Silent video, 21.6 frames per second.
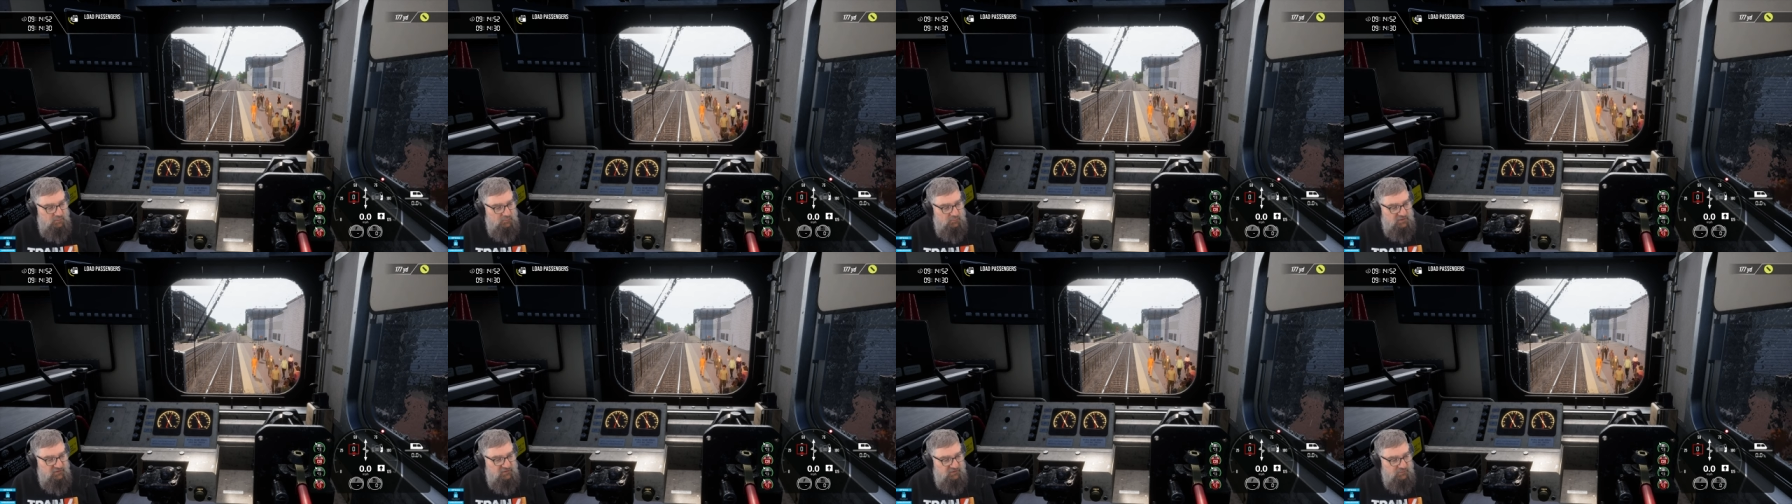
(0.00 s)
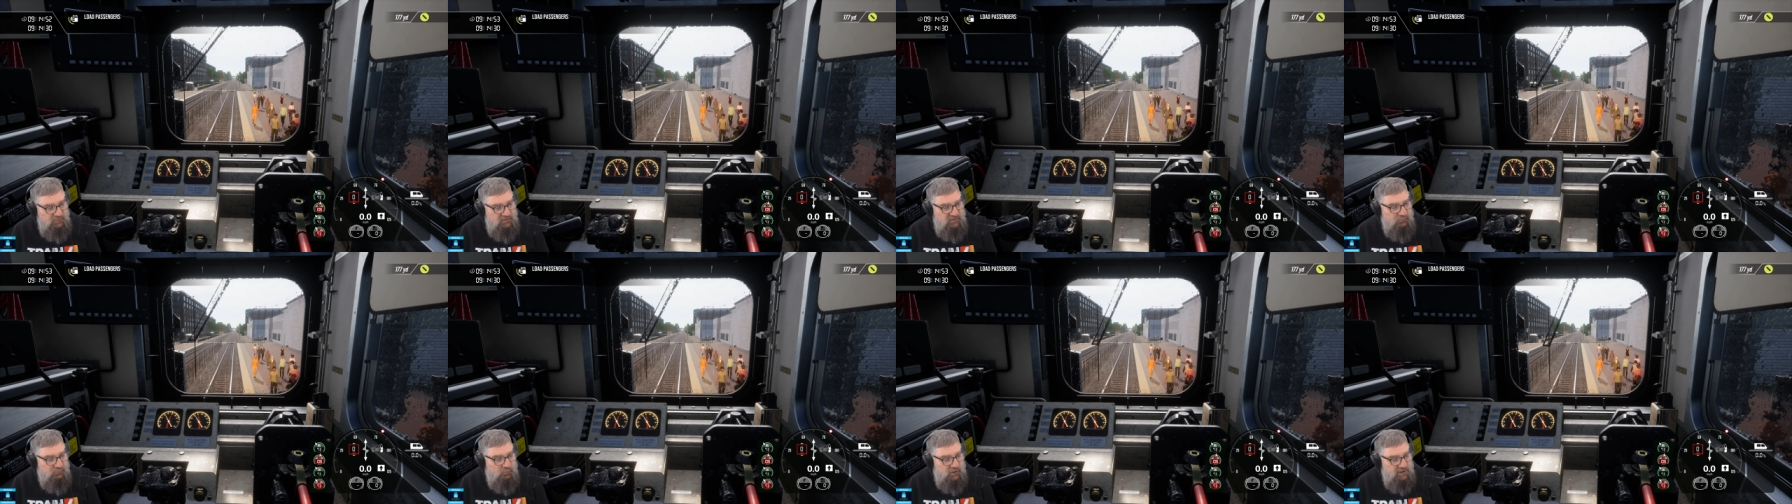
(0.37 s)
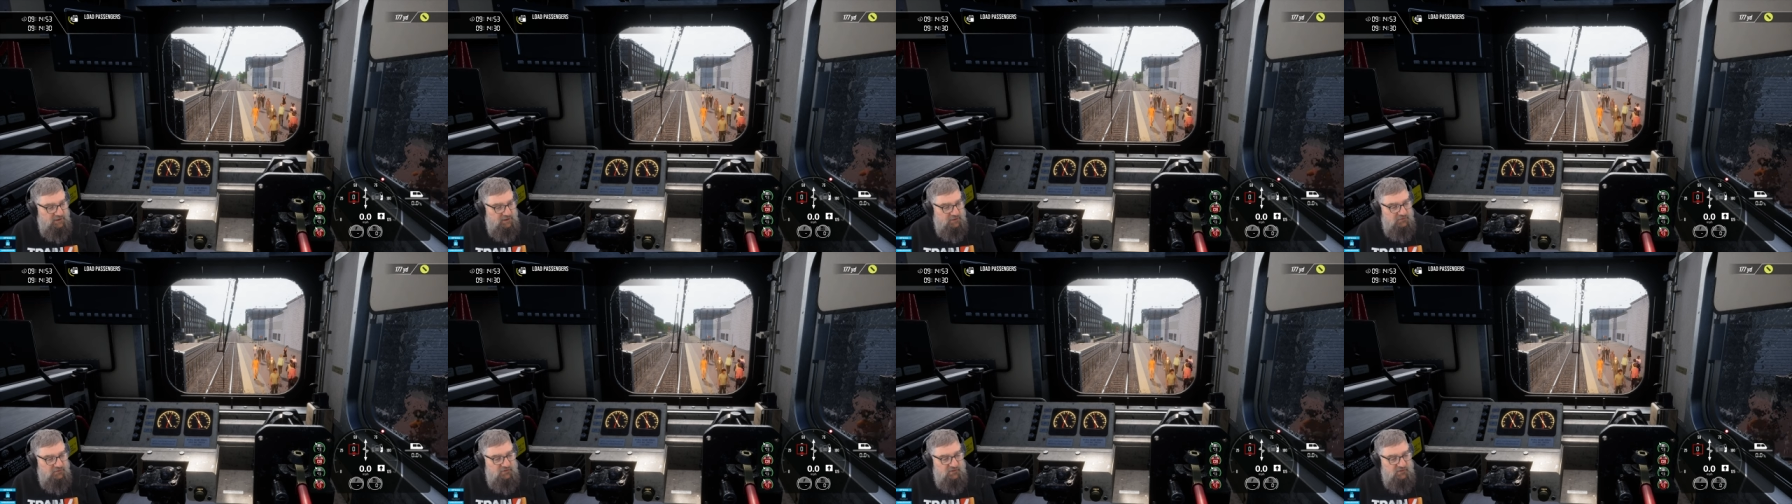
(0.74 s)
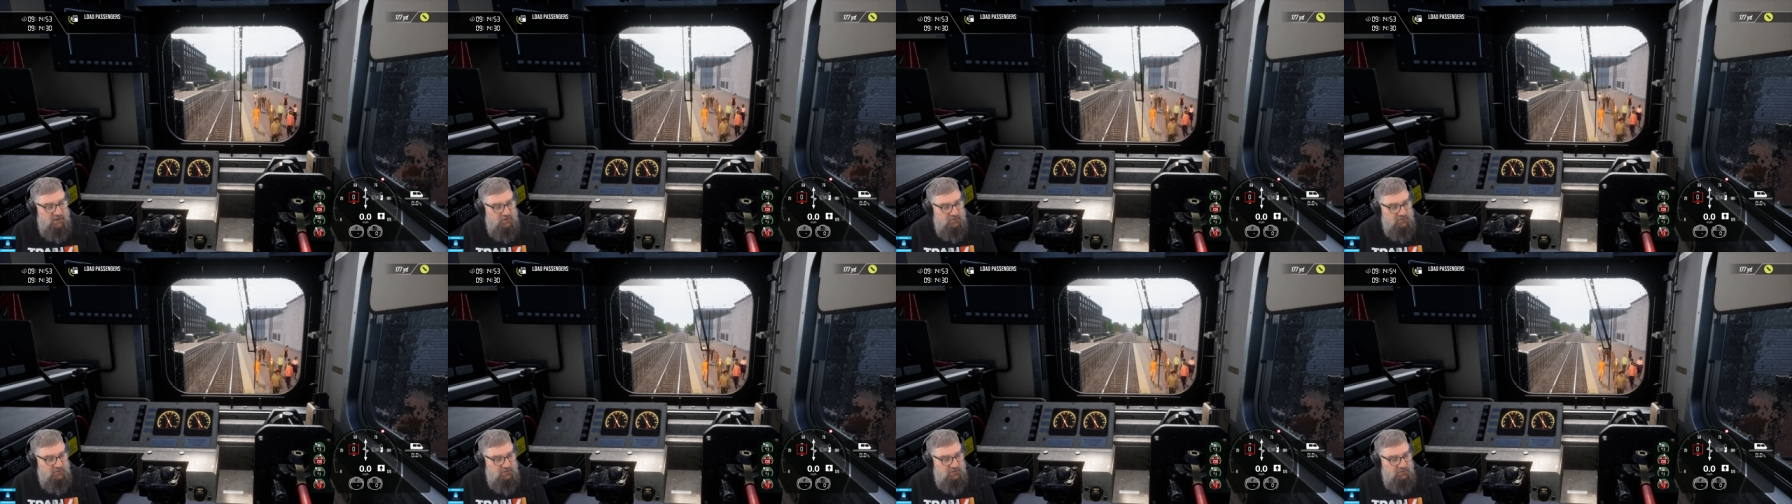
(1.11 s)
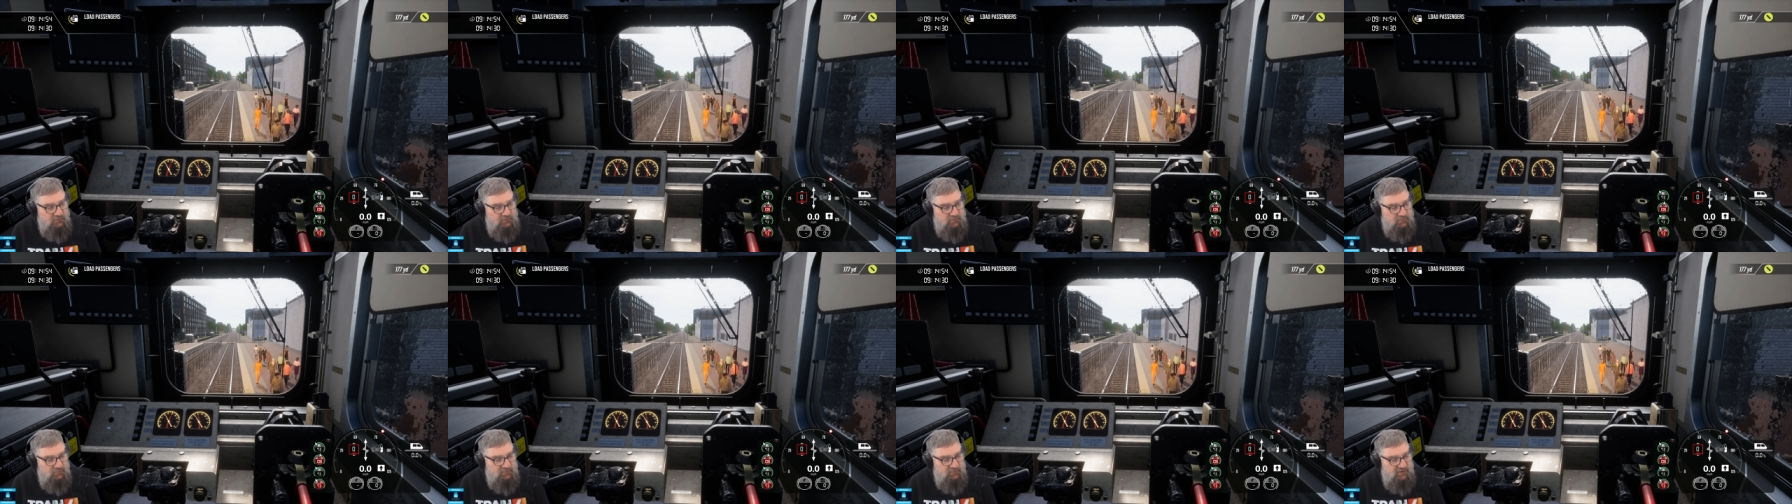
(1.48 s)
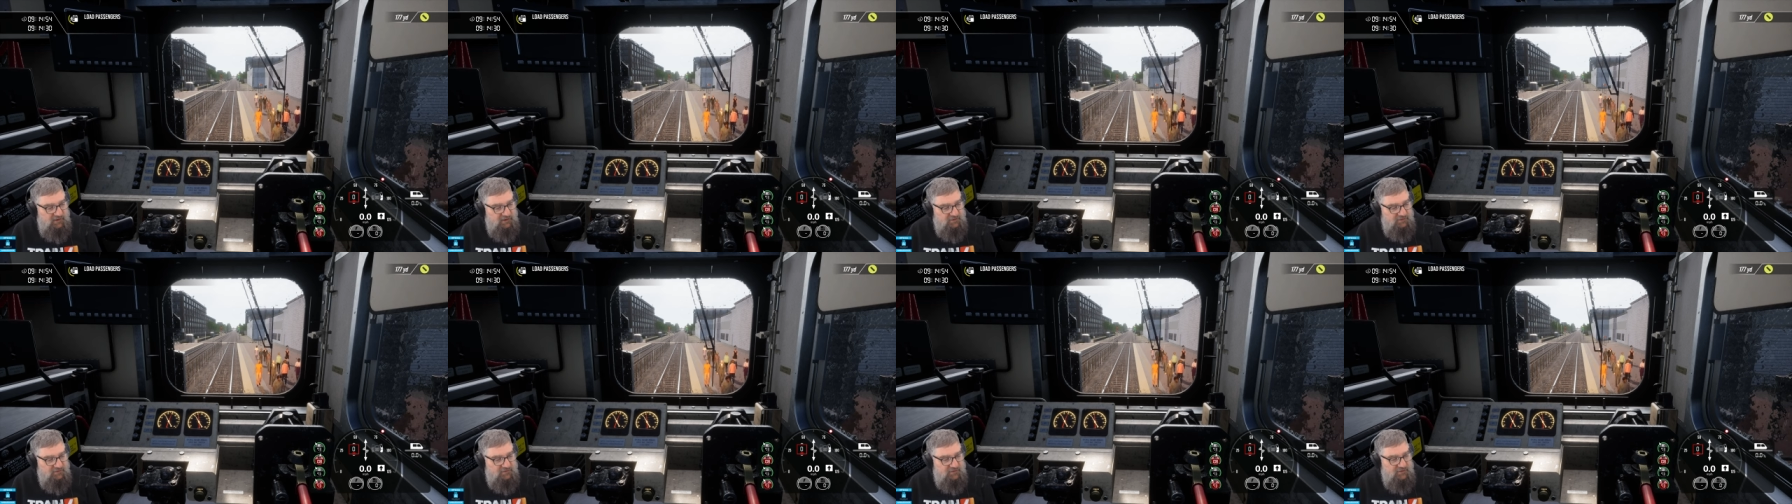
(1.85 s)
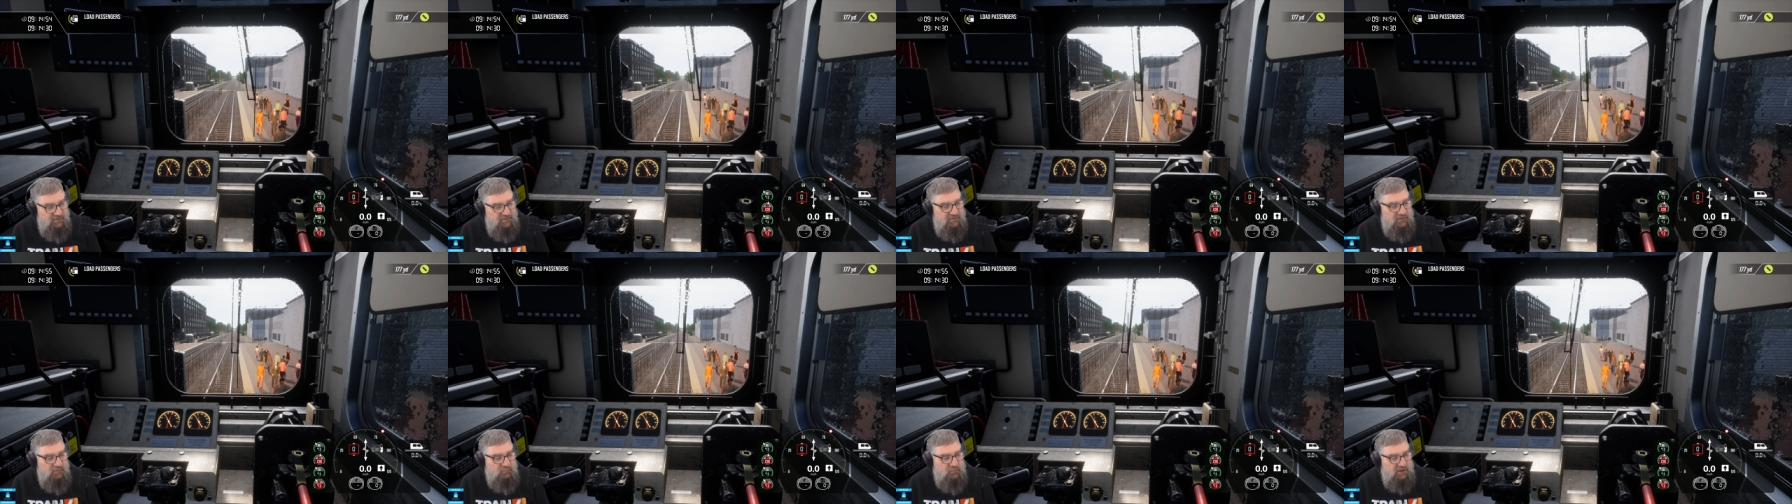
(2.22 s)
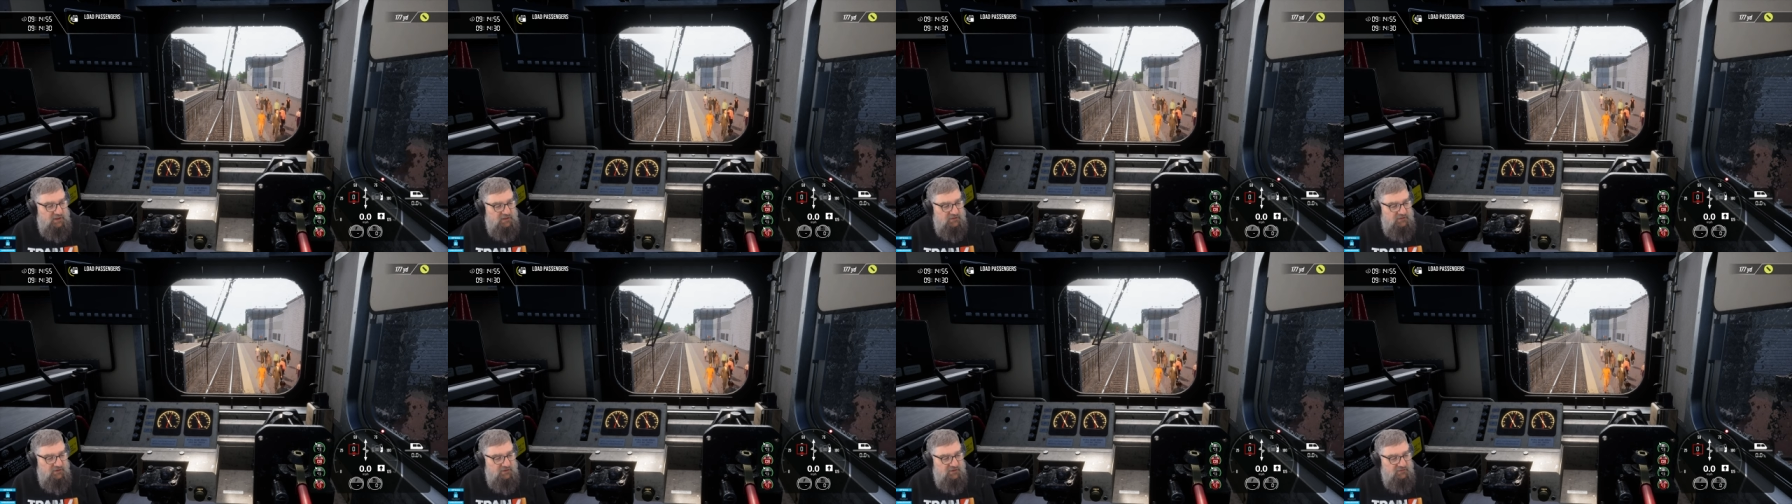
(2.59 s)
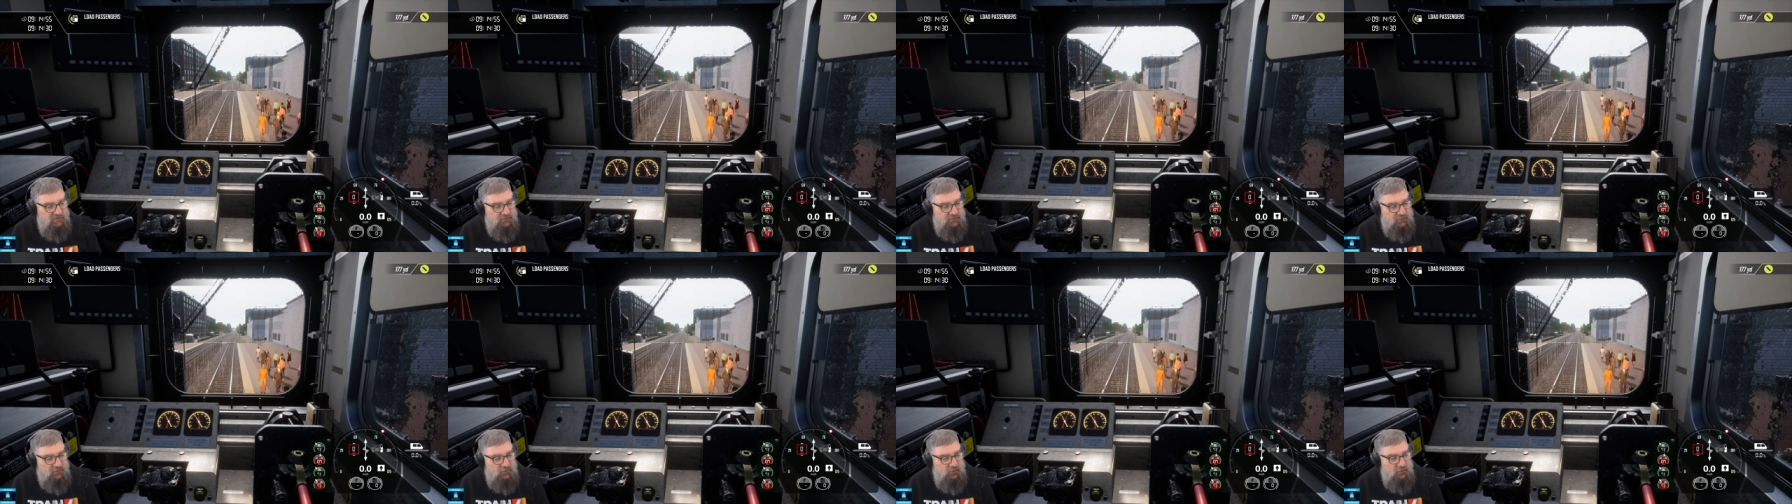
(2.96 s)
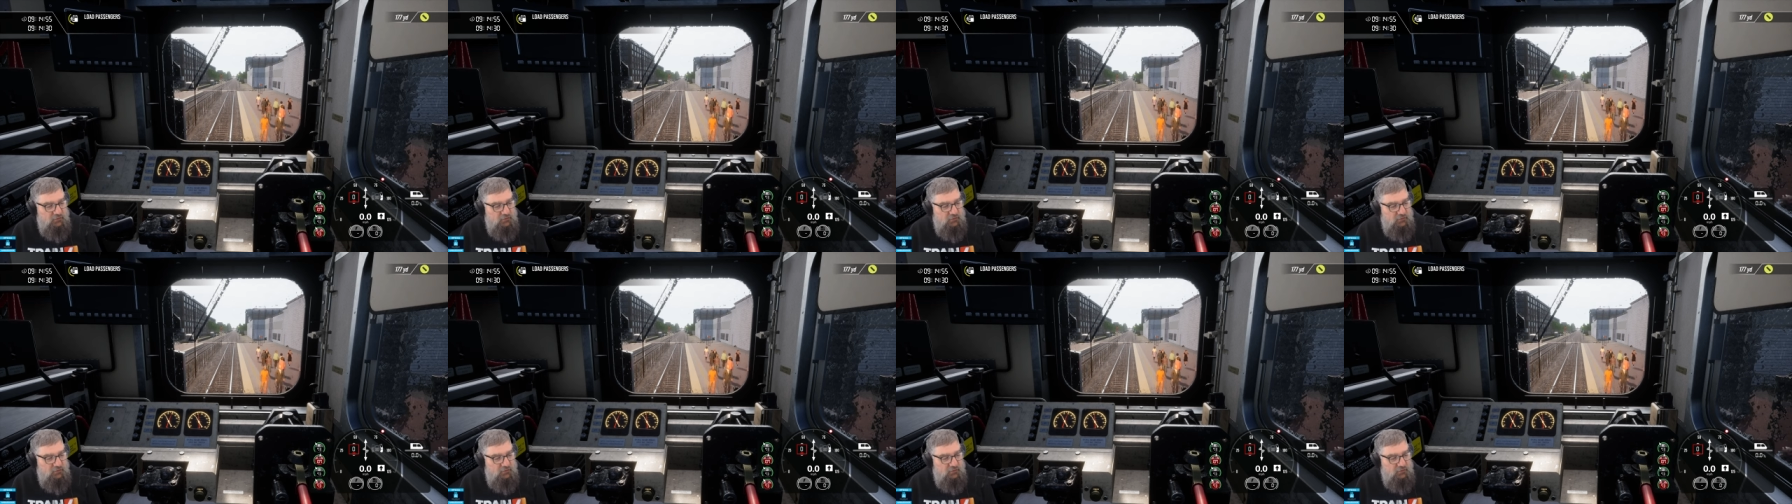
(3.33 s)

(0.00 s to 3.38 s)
Benjamin's Brain in a Jar in the YouTube chat says the black text on an